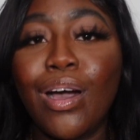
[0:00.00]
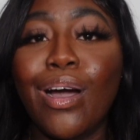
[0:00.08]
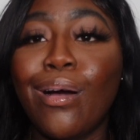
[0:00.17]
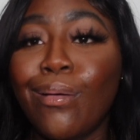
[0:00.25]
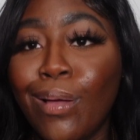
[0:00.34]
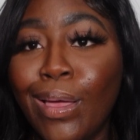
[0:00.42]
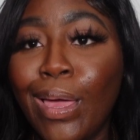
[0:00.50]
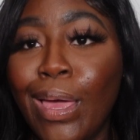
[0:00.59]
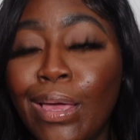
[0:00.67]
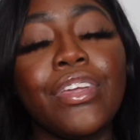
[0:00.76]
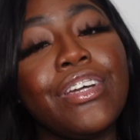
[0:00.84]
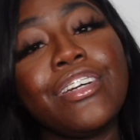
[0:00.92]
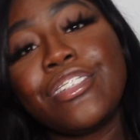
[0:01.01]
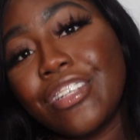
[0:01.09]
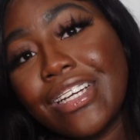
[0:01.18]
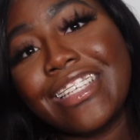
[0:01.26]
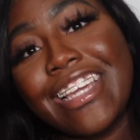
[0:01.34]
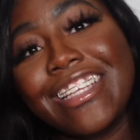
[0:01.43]
okay. So
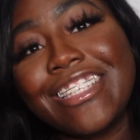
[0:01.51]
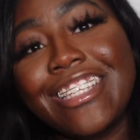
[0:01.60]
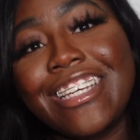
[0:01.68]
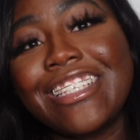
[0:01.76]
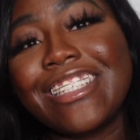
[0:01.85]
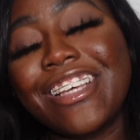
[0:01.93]
let's get into this